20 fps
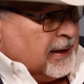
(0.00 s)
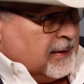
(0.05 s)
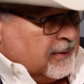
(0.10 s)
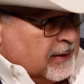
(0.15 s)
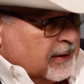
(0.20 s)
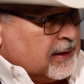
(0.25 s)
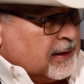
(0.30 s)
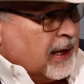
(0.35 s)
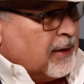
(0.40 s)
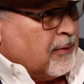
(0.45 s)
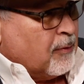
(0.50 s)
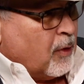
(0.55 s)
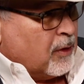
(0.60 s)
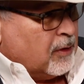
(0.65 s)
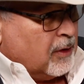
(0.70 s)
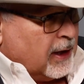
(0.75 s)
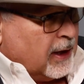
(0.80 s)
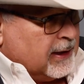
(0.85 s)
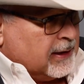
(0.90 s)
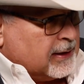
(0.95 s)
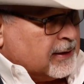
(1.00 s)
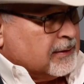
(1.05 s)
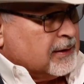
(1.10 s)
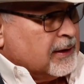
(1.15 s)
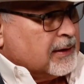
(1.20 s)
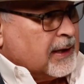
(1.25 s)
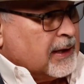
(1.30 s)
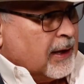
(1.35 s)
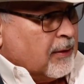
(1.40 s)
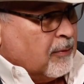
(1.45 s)
that they will like and
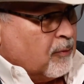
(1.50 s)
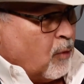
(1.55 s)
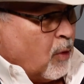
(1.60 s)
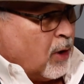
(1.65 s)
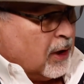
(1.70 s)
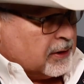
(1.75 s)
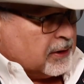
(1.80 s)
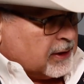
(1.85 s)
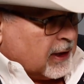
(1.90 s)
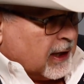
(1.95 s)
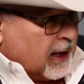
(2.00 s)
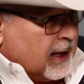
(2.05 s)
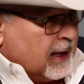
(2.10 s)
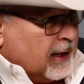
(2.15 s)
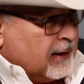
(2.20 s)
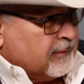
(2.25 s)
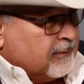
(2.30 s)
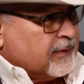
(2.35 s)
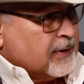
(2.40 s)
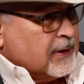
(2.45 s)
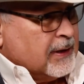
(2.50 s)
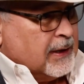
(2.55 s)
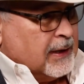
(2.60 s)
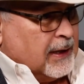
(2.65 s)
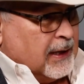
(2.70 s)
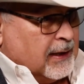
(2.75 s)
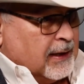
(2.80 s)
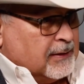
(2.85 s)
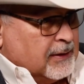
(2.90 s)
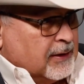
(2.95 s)
that they want to have,
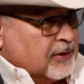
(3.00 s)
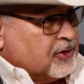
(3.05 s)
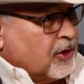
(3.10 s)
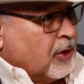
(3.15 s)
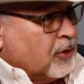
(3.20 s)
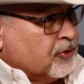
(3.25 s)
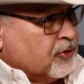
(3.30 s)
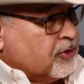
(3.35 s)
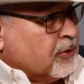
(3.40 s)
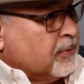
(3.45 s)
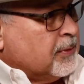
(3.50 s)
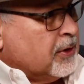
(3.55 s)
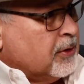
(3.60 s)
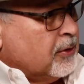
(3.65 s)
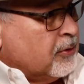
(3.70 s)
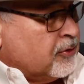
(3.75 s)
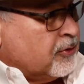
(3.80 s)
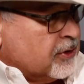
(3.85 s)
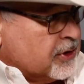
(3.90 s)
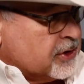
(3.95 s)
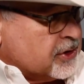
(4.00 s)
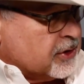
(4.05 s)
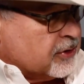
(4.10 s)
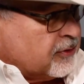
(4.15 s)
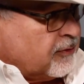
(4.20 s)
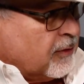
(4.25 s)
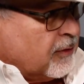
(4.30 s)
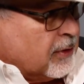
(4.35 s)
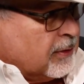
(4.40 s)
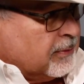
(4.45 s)
and that's wholesome and nutritious
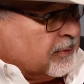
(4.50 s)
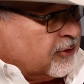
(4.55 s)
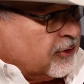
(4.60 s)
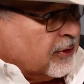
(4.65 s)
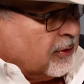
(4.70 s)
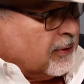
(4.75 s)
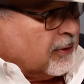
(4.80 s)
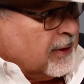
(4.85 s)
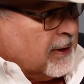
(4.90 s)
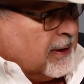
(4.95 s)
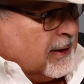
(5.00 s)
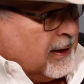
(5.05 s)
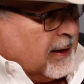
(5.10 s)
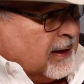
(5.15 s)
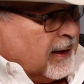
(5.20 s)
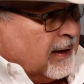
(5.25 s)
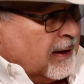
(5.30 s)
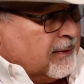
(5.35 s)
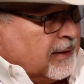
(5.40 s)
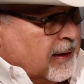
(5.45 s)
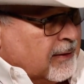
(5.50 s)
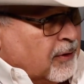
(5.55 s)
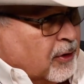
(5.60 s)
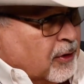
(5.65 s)
for them. So, and